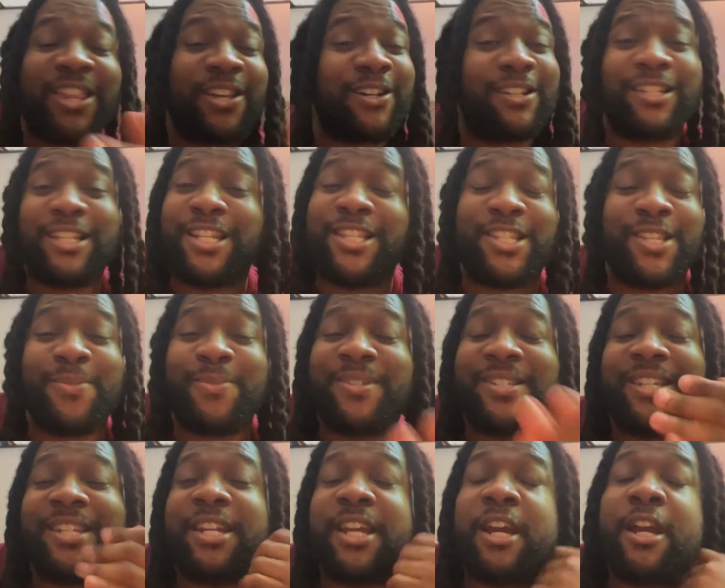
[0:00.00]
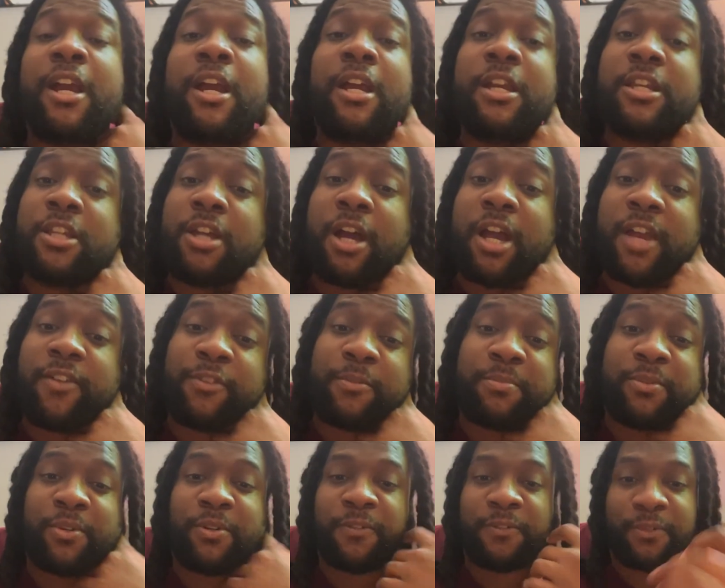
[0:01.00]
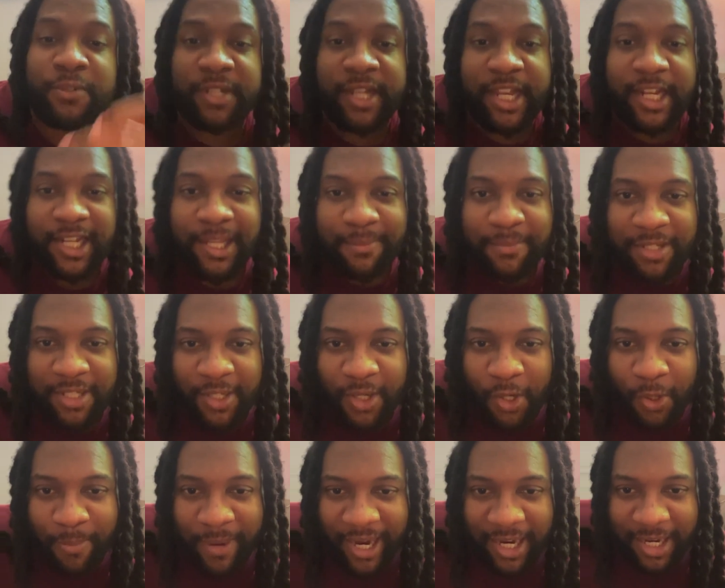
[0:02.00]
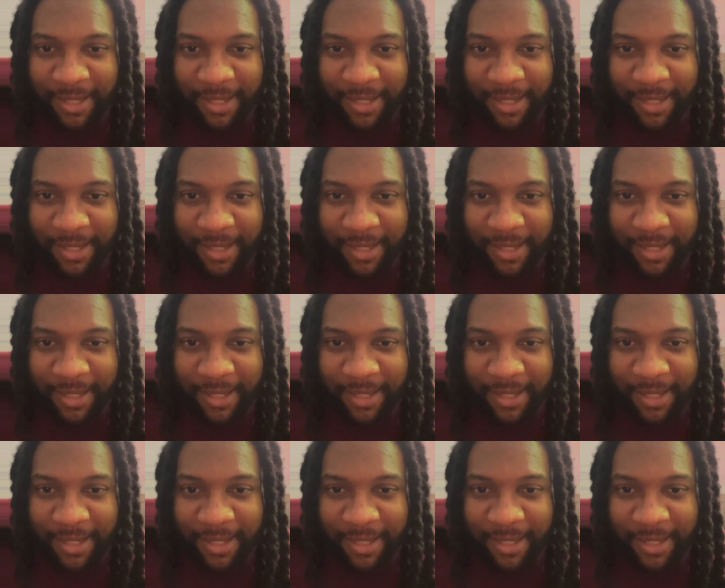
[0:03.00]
I thought Lindsay was in here. Y'all have a beautiful day. Let me go